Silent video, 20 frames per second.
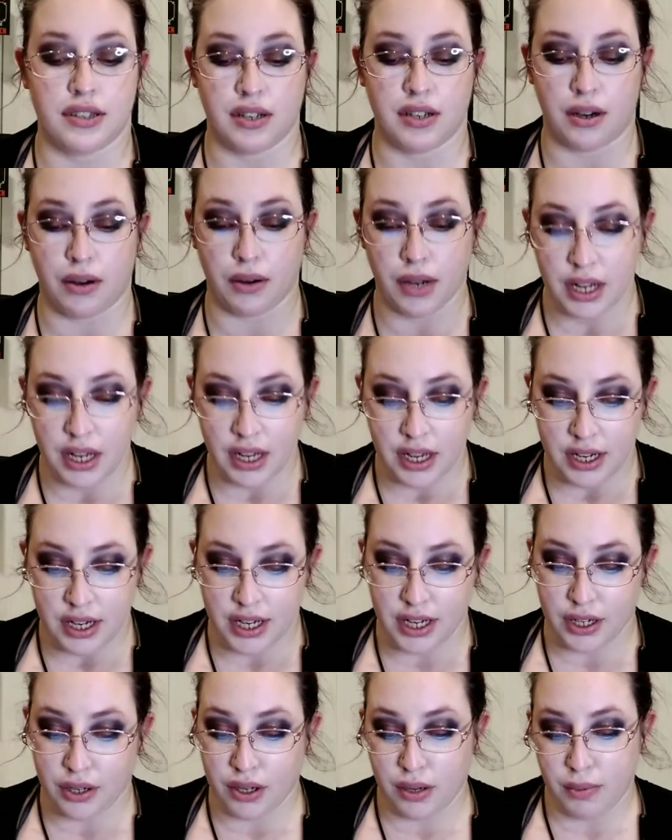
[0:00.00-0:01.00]
So
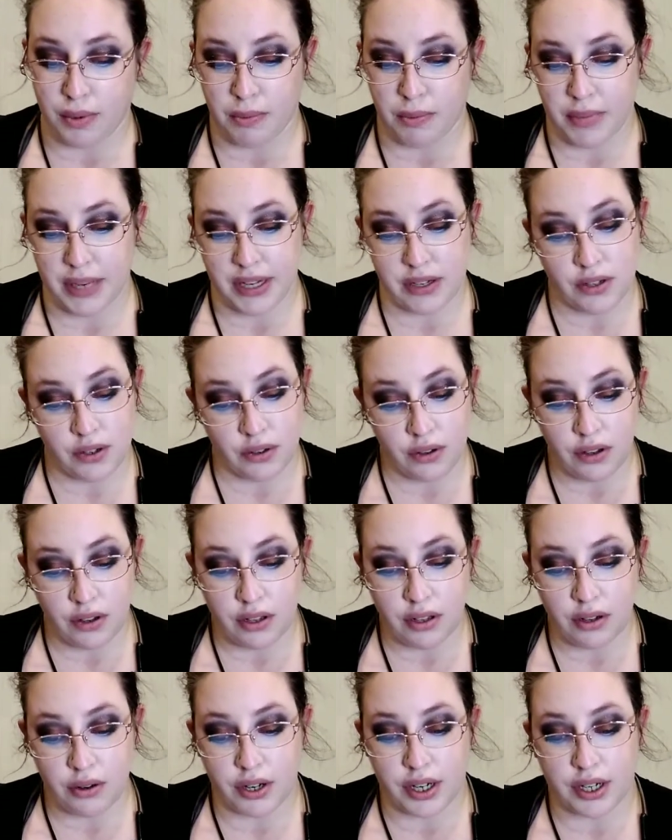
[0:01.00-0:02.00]
it could have been
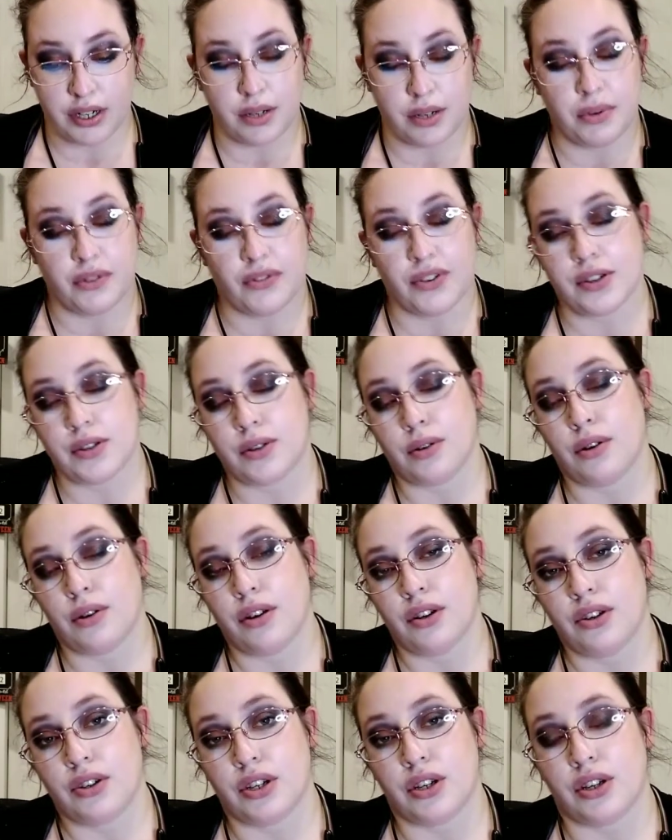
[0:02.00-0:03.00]
mental or it could have been
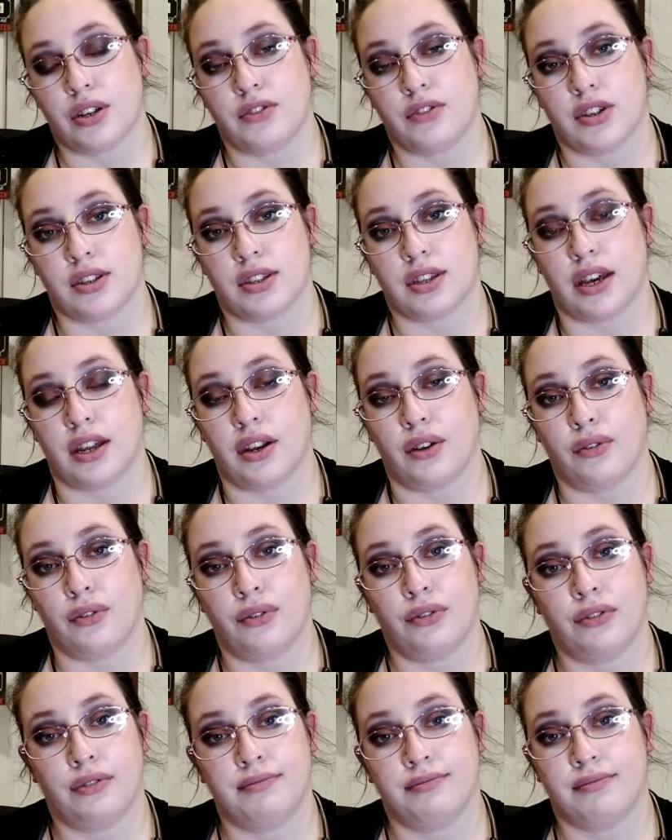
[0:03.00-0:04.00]
physical, and she could have just kind
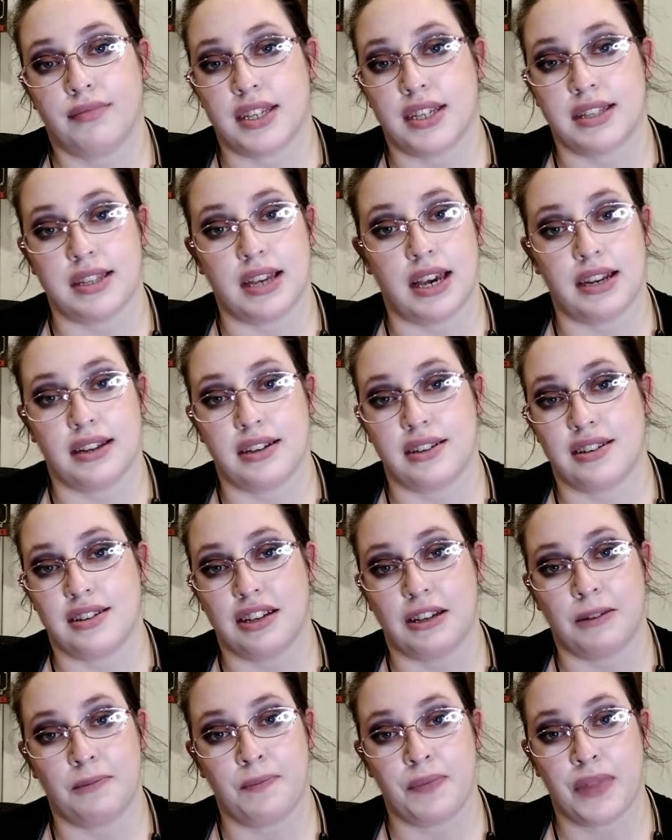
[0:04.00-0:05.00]
of decided
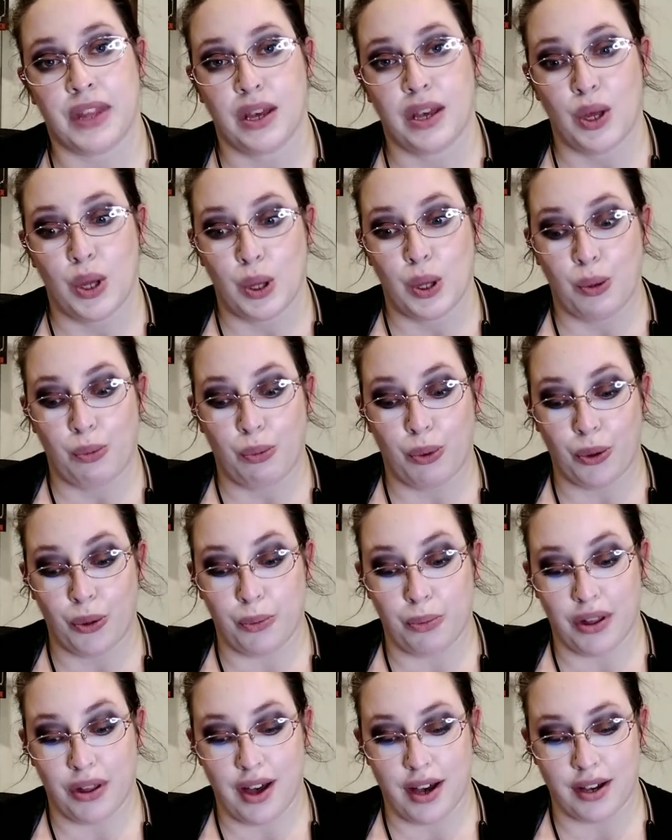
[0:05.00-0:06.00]
to pull
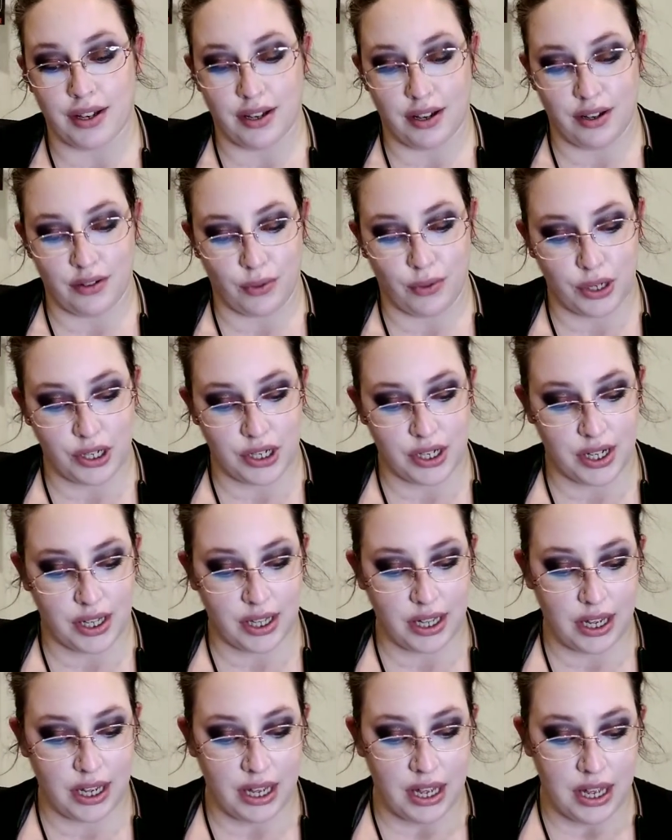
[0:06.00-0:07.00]
the plug,
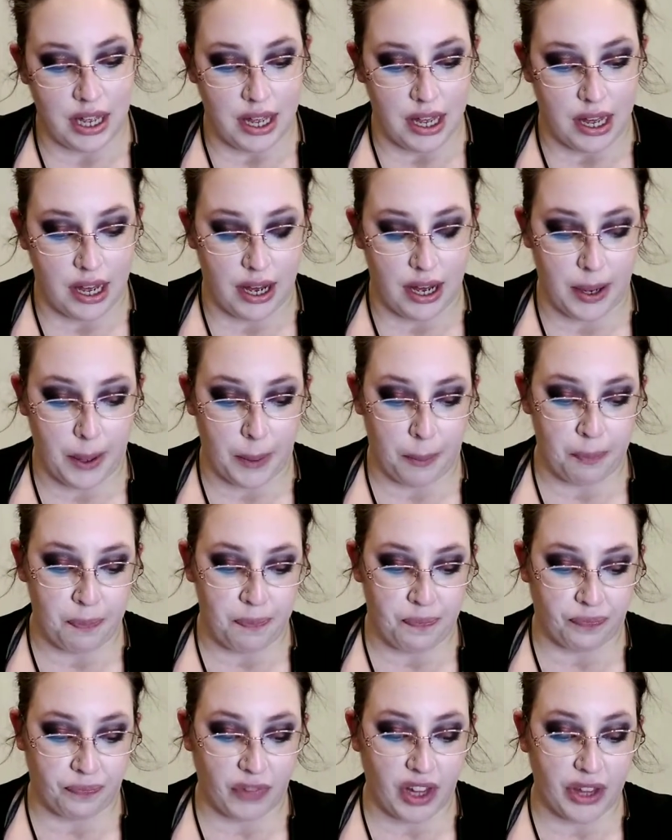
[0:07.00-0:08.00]
unfortunately.
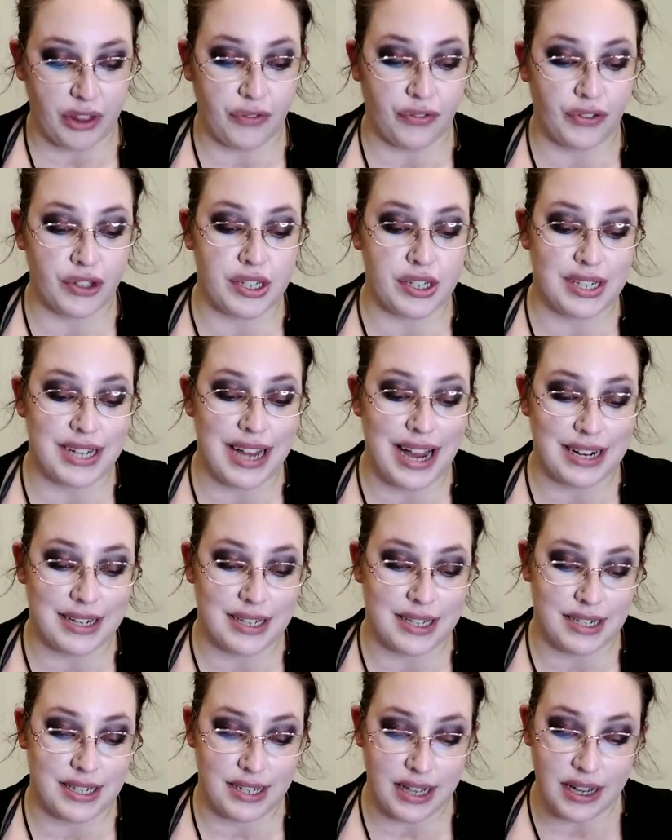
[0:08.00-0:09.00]
Um, the first
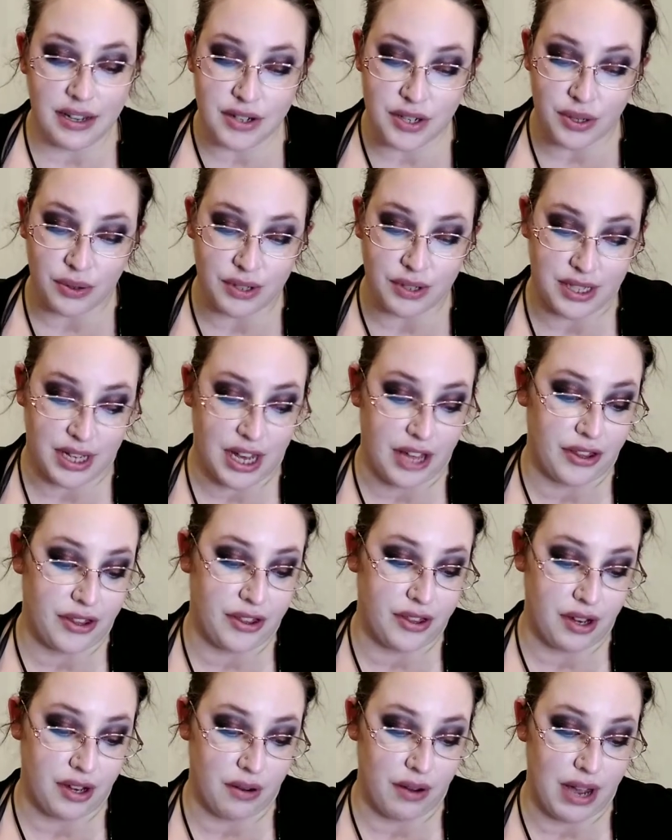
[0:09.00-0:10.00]
accidental
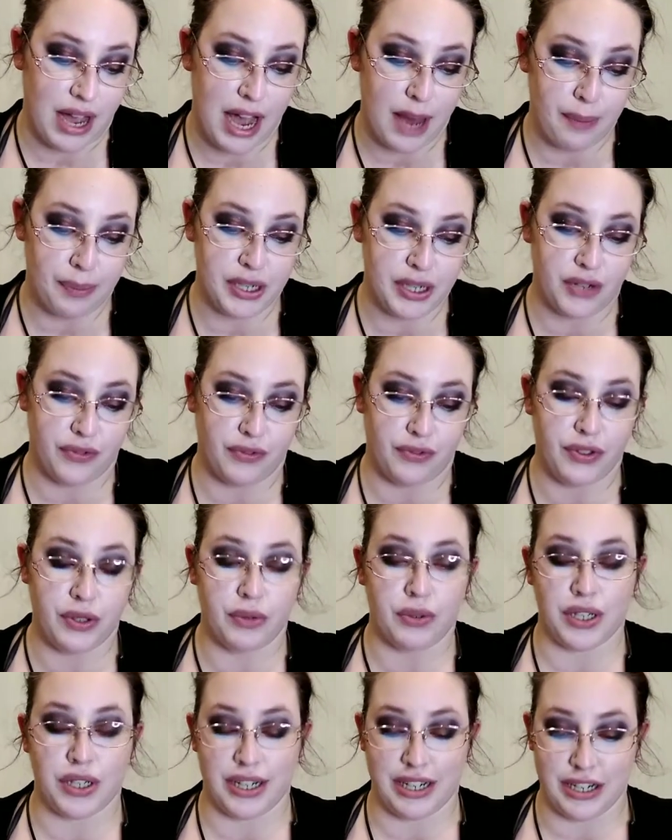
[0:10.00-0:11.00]
death, though, happened a
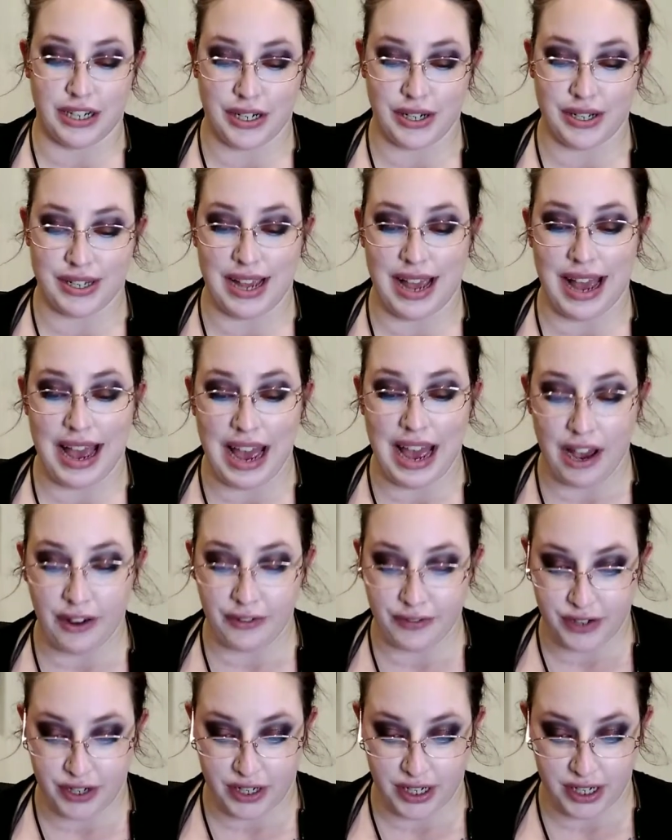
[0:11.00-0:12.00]
few years
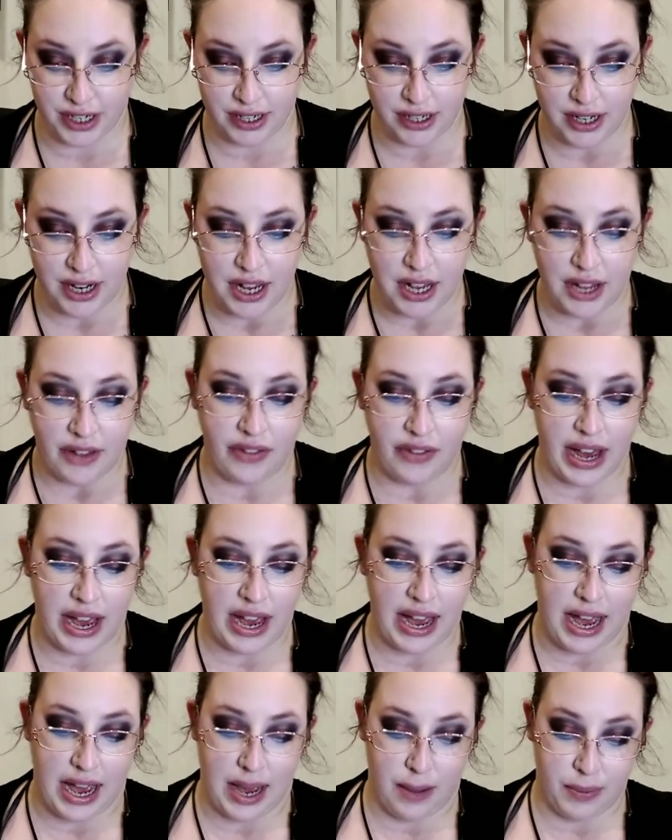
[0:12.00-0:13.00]
after
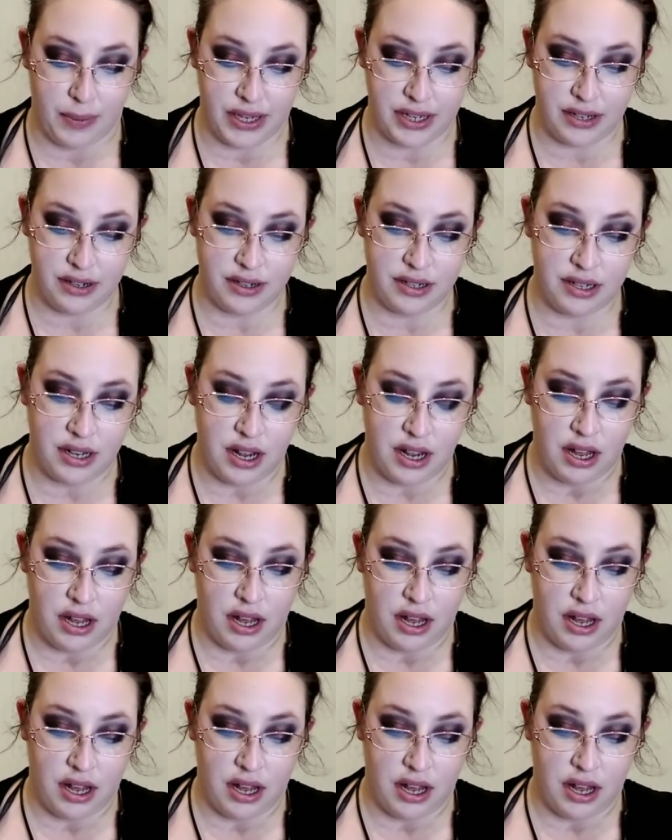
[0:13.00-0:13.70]
that happened.